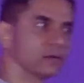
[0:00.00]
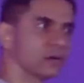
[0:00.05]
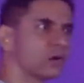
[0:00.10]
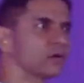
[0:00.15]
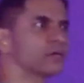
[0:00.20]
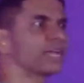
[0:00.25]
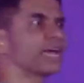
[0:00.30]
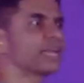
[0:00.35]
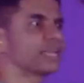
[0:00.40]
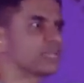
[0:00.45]

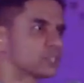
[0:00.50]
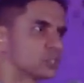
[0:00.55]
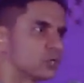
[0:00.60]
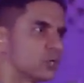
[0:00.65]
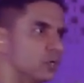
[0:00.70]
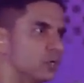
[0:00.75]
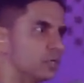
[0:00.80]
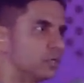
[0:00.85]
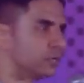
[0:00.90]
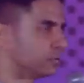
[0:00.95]
Organic's
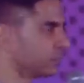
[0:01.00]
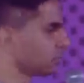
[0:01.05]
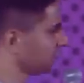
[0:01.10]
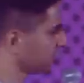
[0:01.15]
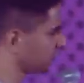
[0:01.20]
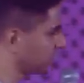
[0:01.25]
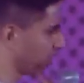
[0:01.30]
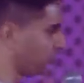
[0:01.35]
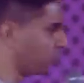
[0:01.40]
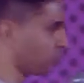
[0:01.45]
good,
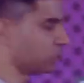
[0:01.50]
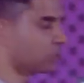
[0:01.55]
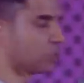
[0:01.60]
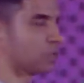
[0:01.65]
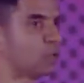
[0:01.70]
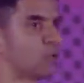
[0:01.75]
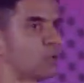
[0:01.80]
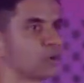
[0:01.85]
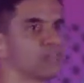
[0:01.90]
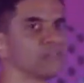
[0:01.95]
support your
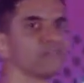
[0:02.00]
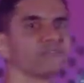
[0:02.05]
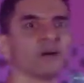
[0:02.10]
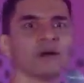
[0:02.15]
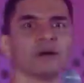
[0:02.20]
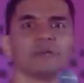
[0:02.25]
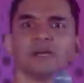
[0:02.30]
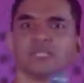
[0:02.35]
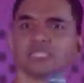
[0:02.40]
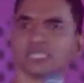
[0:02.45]
local
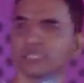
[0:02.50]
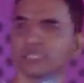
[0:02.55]
farmers,